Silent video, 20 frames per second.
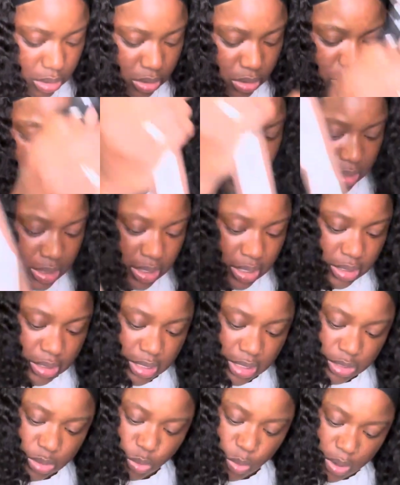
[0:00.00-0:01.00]
so I think
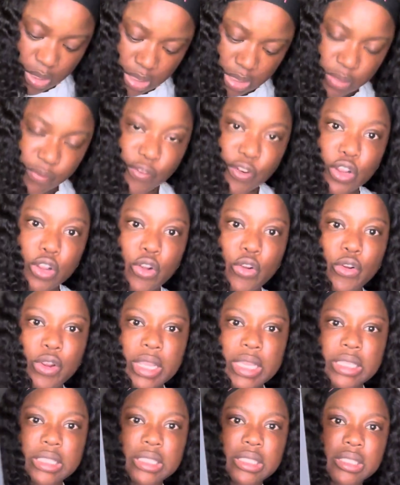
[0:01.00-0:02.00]
this one is for
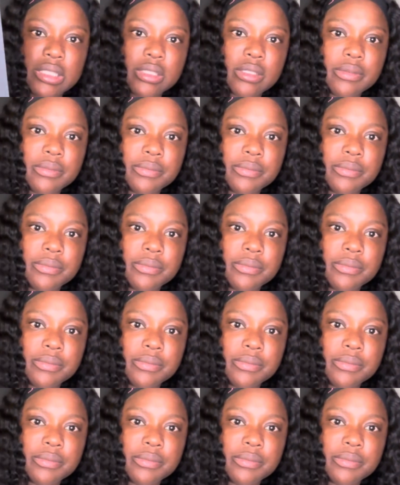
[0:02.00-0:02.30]
Chris.